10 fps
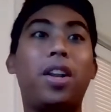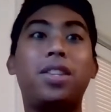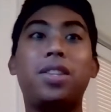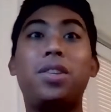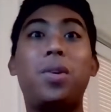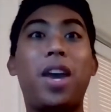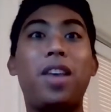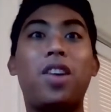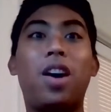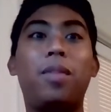It does an
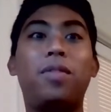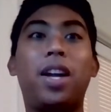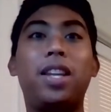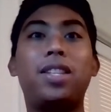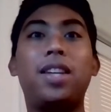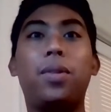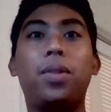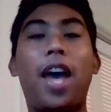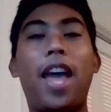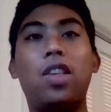okay job of cutting down
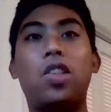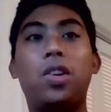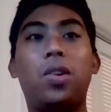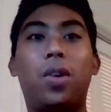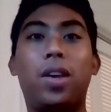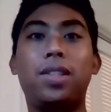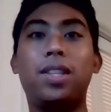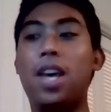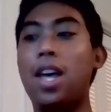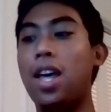the engine noise.
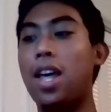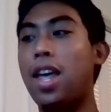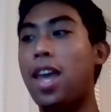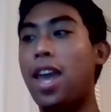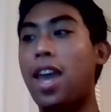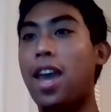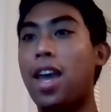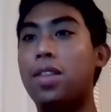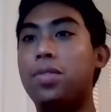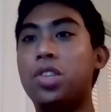
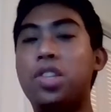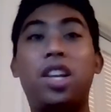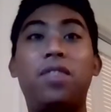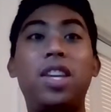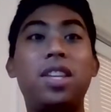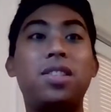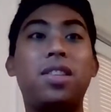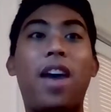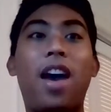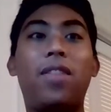And just the convenience
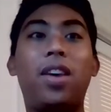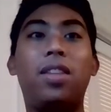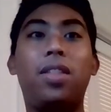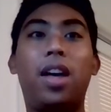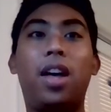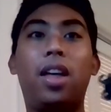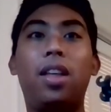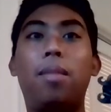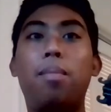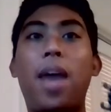of having the
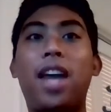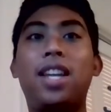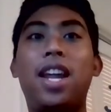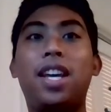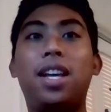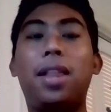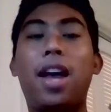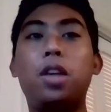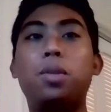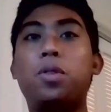magnetic
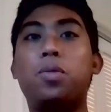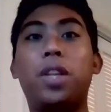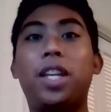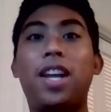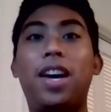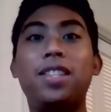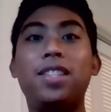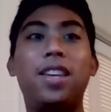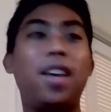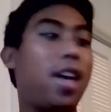clasp is really
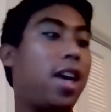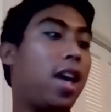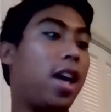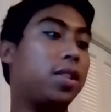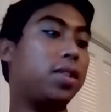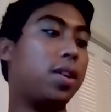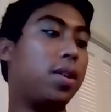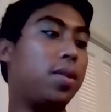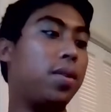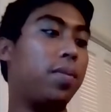nice. And
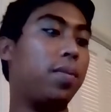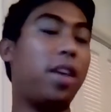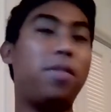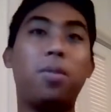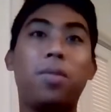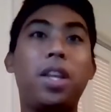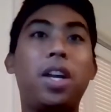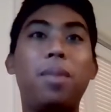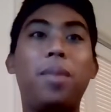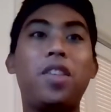so if you're really
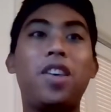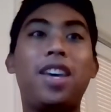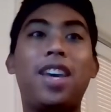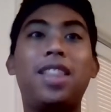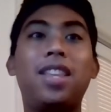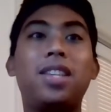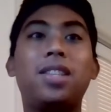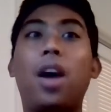on a budget, get these.